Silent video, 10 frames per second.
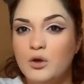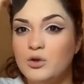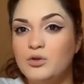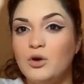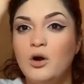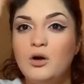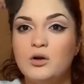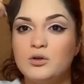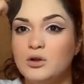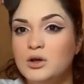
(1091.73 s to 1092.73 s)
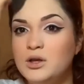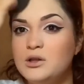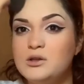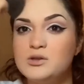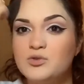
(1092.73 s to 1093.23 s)
Y'all, look
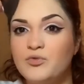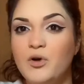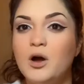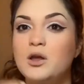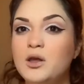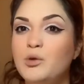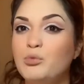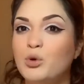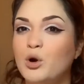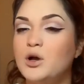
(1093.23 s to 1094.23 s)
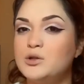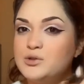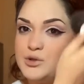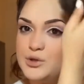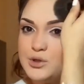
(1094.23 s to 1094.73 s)
at this fucking
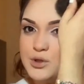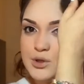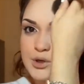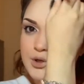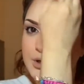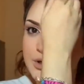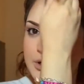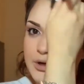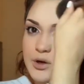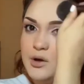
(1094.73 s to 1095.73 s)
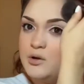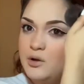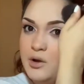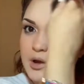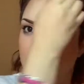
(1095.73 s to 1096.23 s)
bronzer.
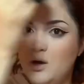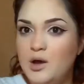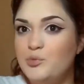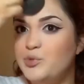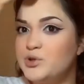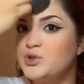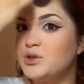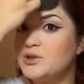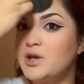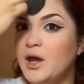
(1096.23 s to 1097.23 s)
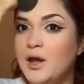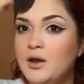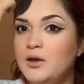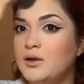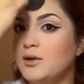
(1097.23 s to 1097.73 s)
A bitch look
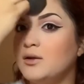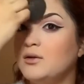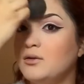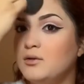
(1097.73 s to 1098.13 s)
tan.